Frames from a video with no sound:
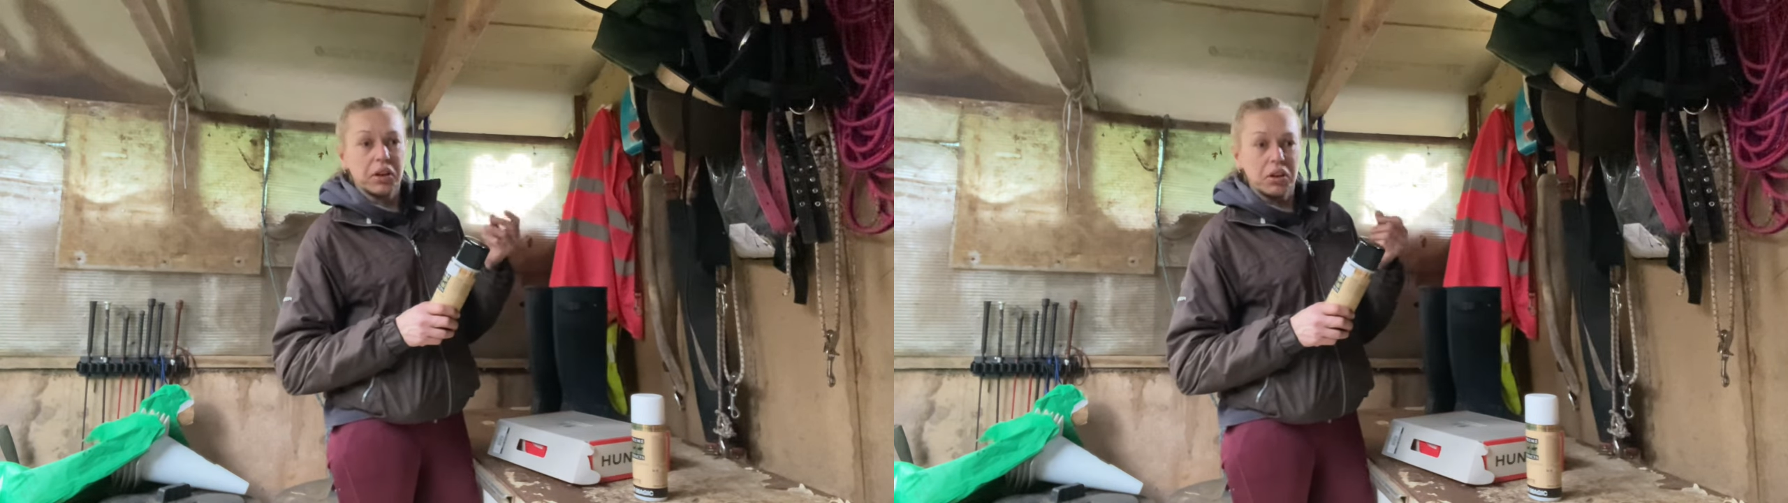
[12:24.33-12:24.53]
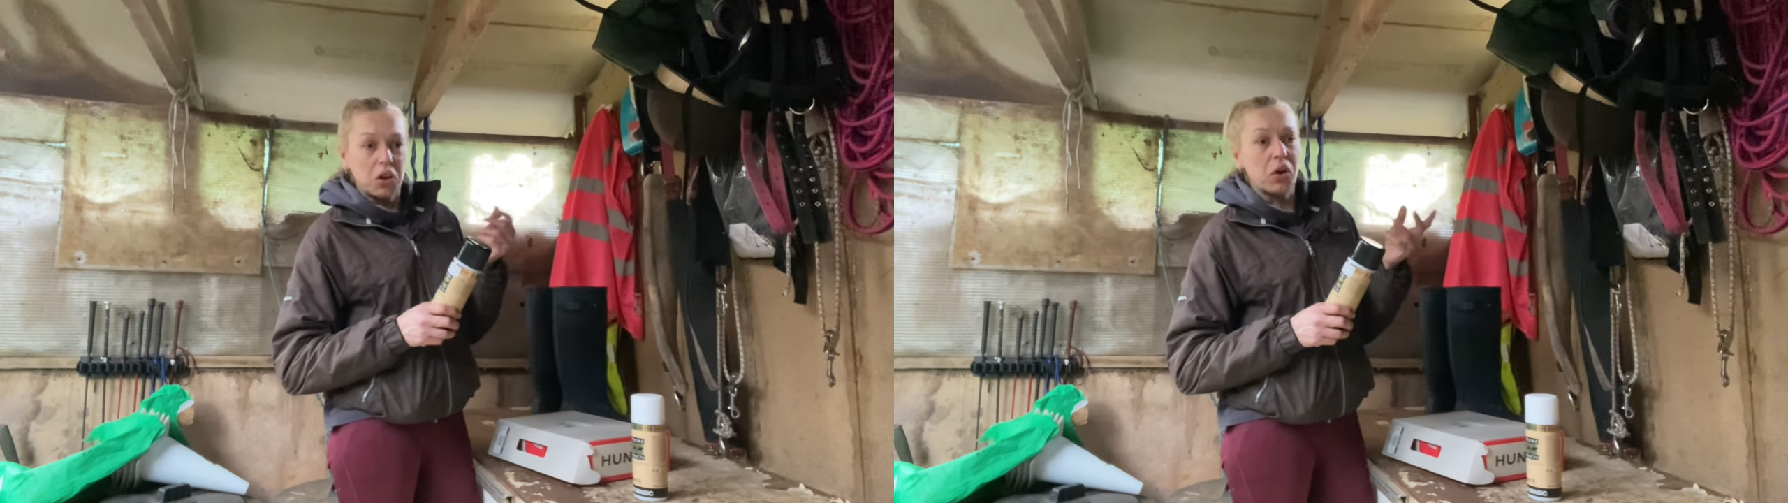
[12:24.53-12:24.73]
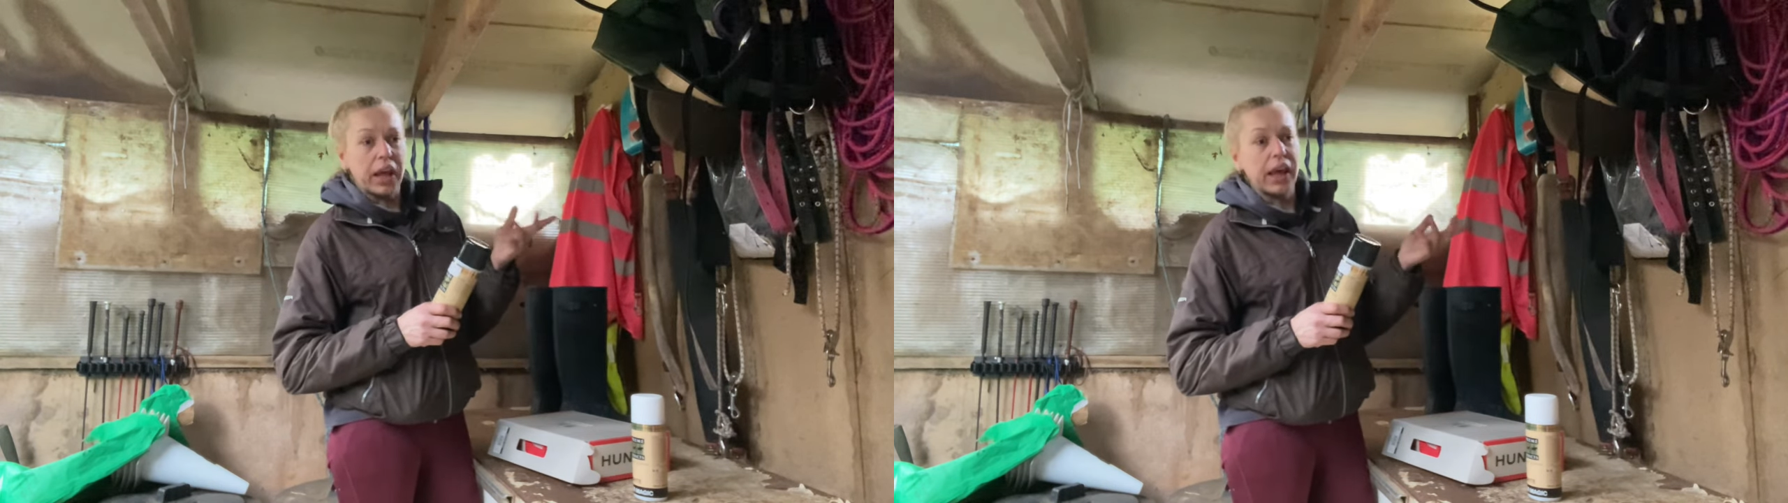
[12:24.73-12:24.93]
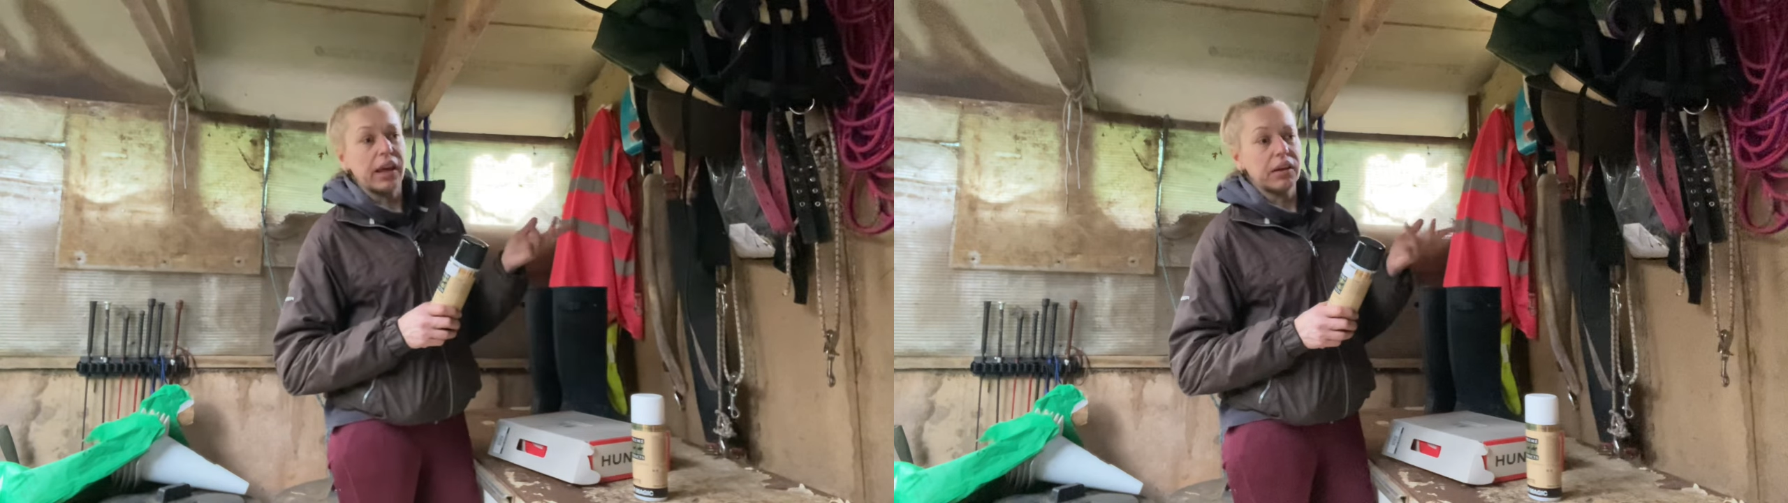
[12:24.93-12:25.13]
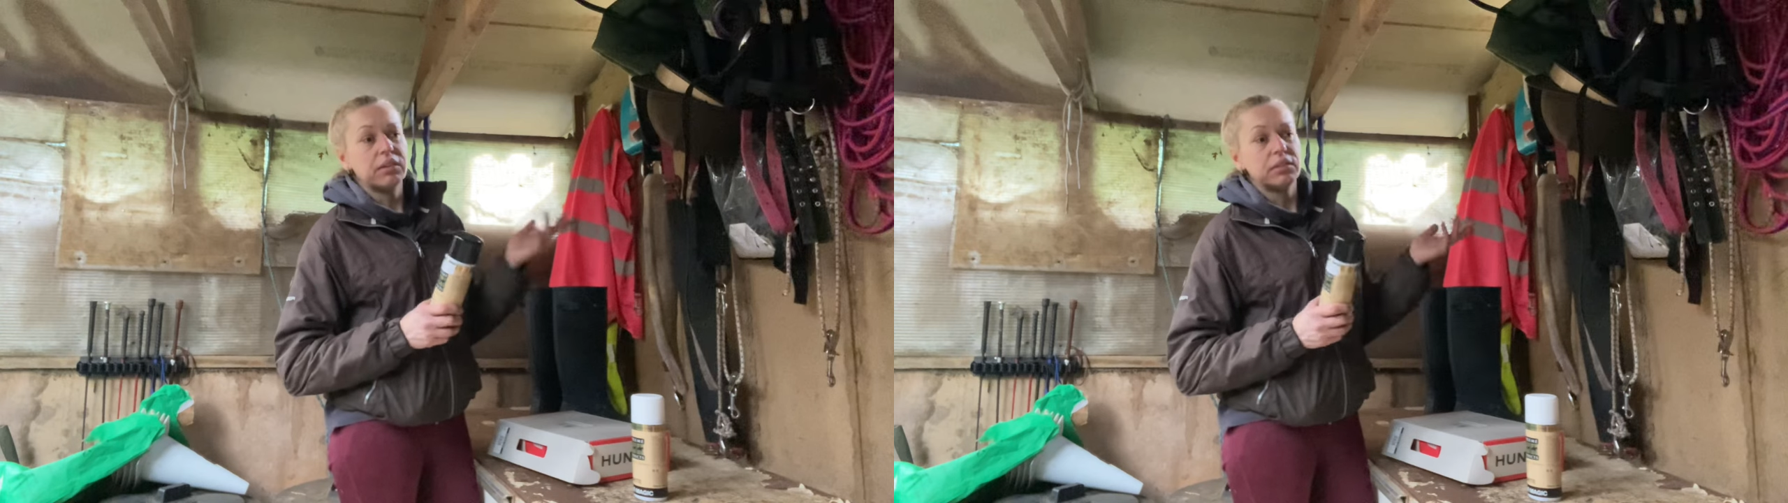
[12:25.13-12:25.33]

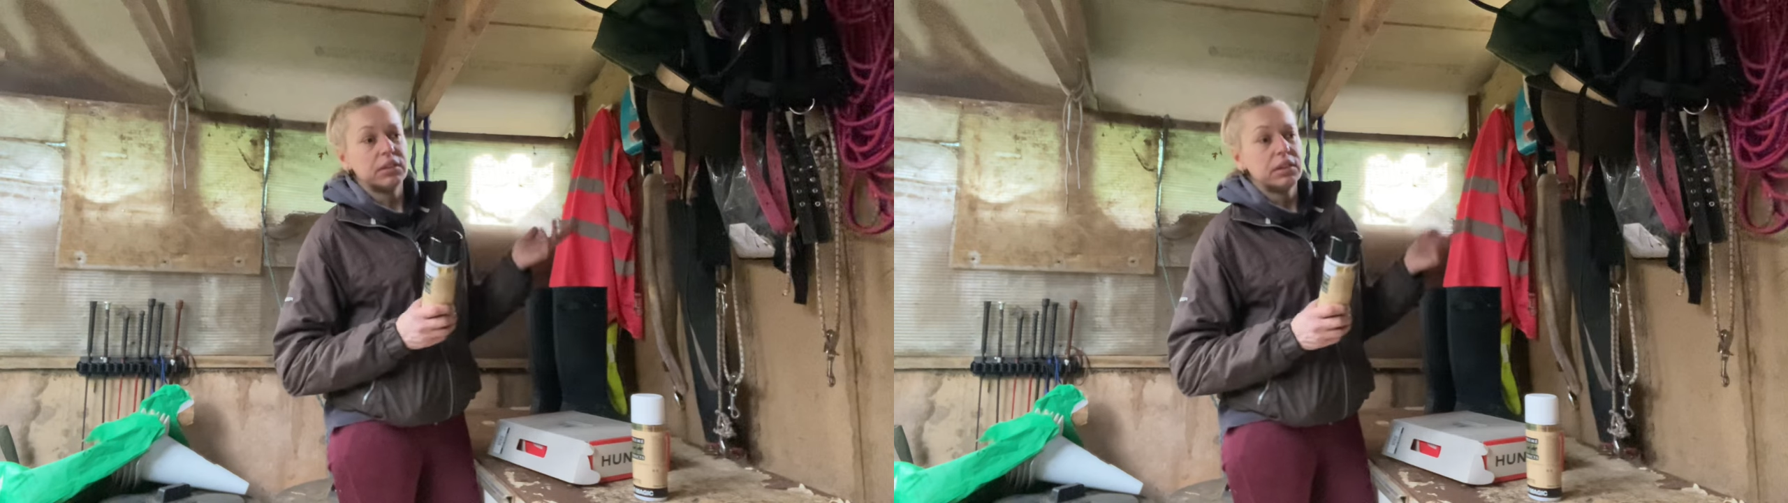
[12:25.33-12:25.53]
looking